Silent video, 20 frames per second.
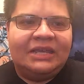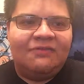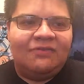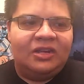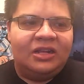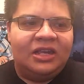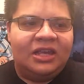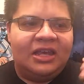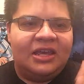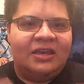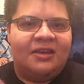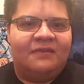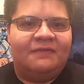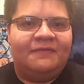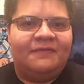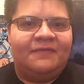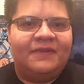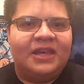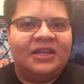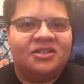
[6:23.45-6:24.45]
even if
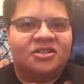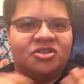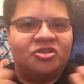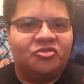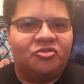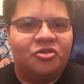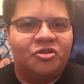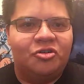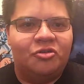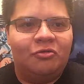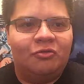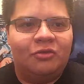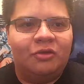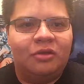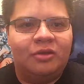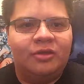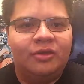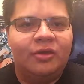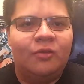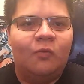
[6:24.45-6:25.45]
that's true,
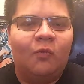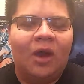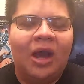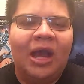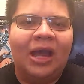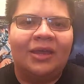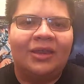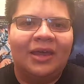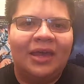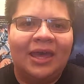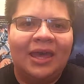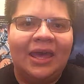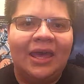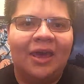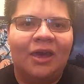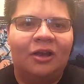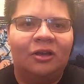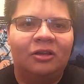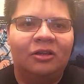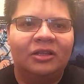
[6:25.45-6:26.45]
then why the
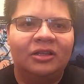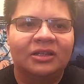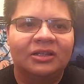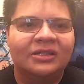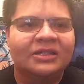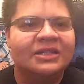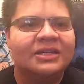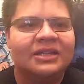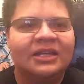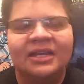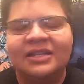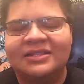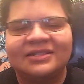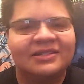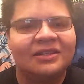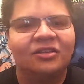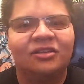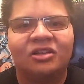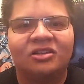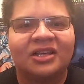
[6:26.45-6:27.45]
hell it
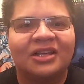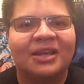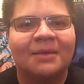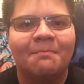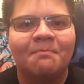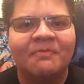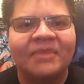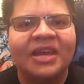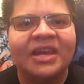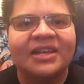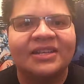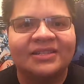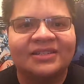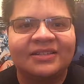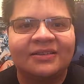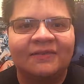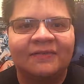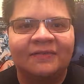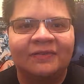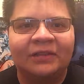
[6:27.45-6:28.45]
still looks like a
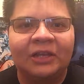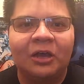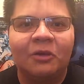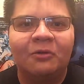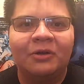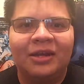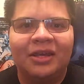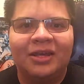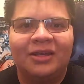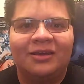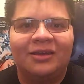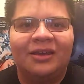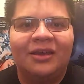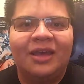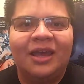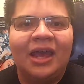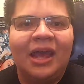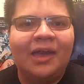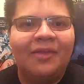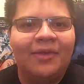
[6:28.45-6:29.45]
mist floating
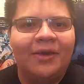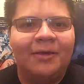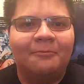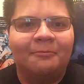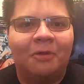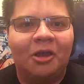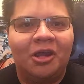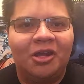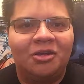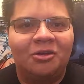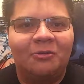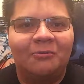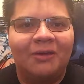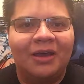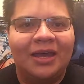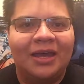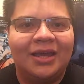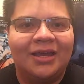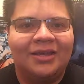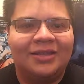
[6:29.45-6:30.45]
and then running
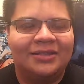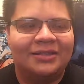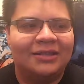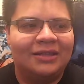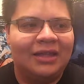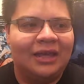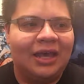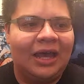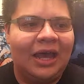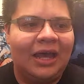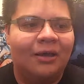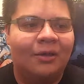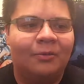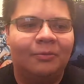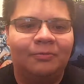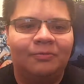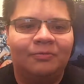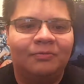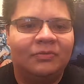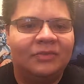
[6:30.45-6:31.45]
away. So I
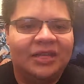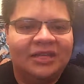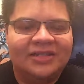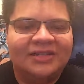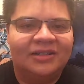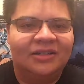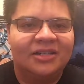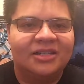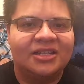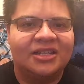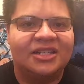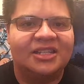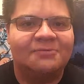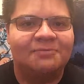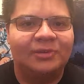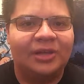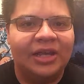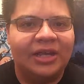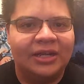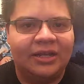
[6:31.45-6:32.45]
don't, that still doesn't
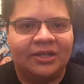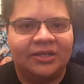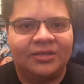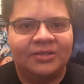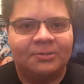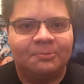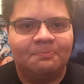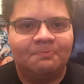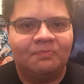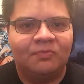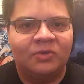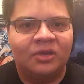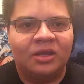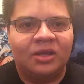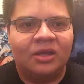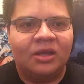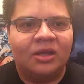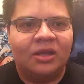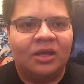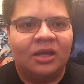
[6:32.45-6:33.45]
explain it.
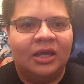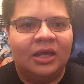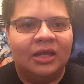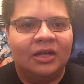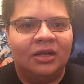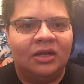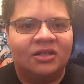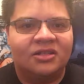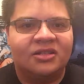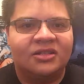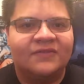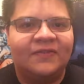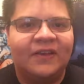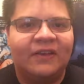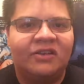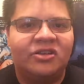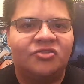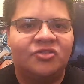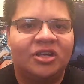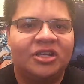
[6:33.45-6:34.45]
And also, it's
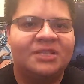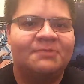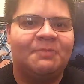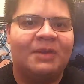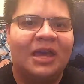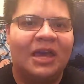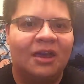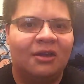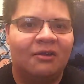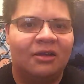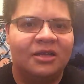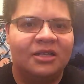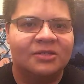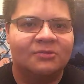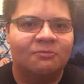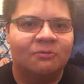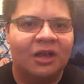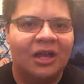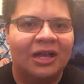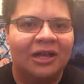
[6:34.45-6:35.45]
very transparent
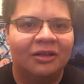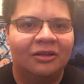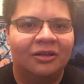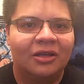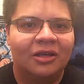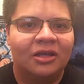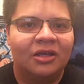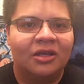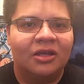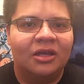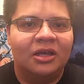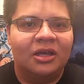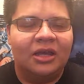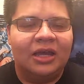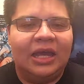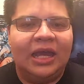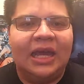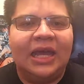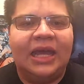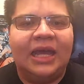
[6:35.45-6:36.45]
as well.
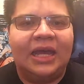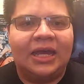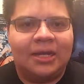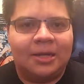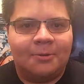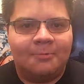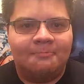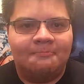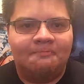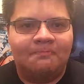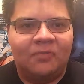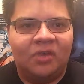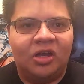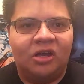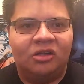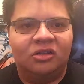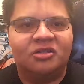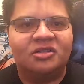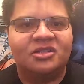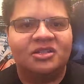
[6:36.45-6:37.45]

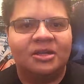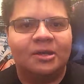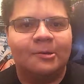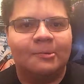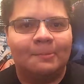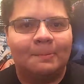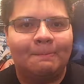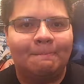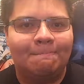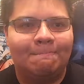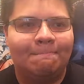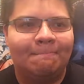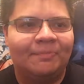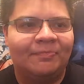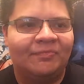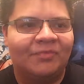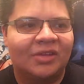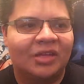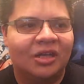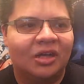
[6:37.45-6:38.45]
And also,
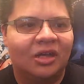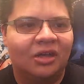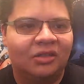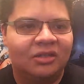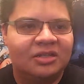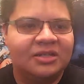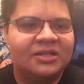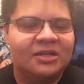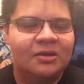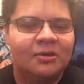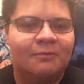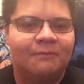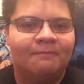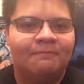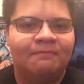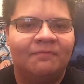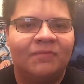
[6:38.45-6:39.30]
also,